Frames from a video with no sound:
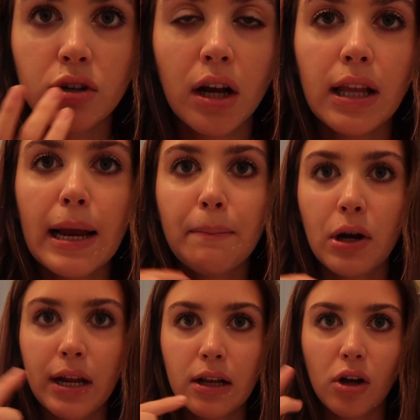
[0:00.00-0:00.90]
I like
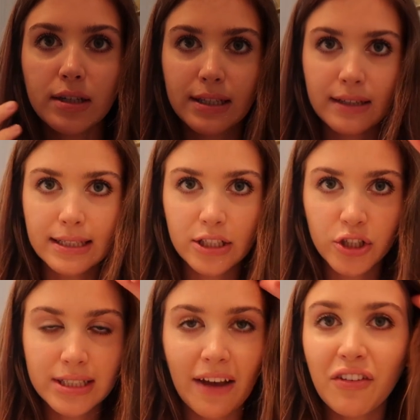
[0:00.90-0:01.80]
putting gloss in the center
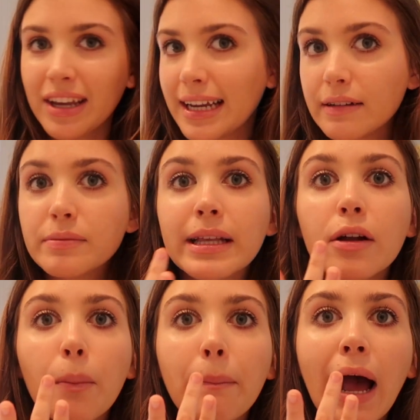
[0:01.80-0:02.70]
because I feel like it gives me a
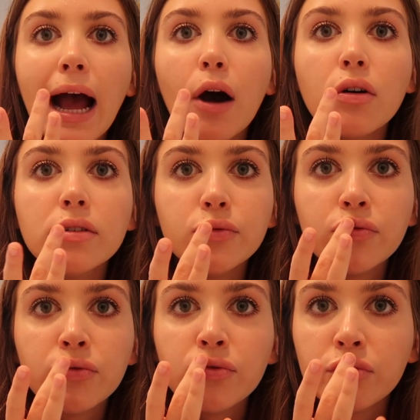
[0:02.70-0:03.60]
little pout.
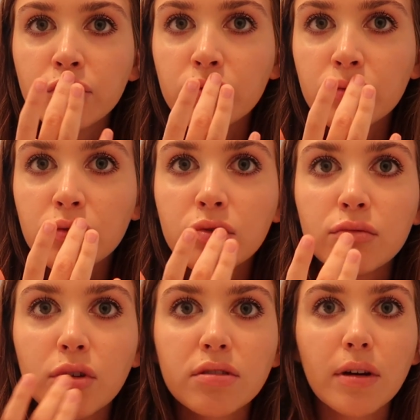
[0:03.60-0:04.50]

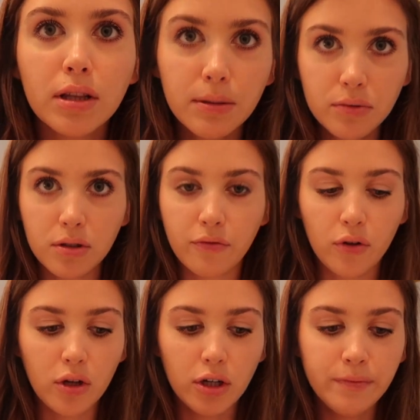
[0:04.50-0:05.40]
Makes my lips look
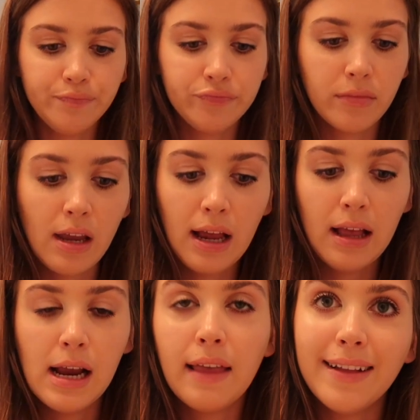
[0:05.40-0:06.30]
fuller.
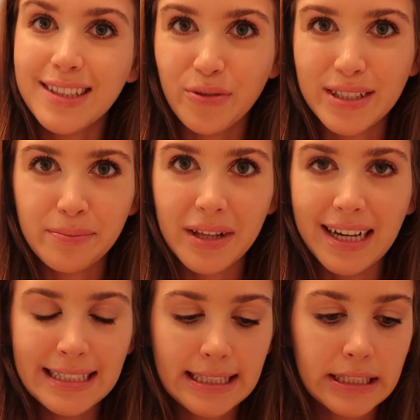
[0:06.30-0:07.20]
That's always a
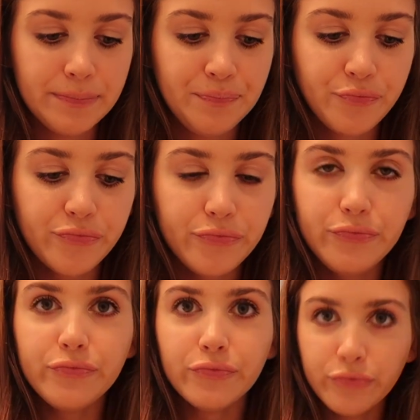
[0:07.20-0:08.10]
plus.
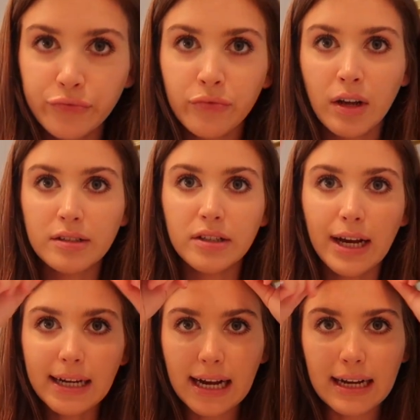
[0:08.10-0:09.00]
So
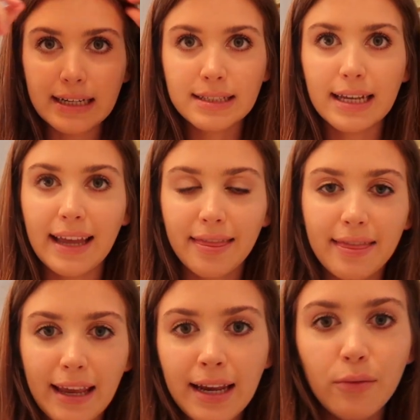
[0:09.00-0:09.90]
yeah, guys, I
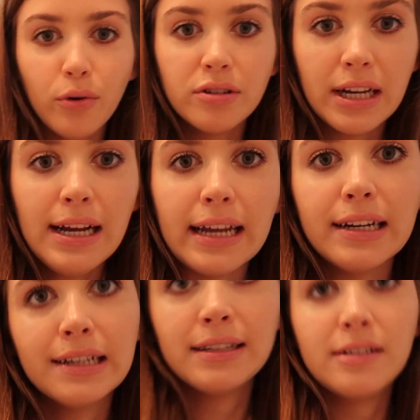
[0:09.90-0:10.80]
think we're done.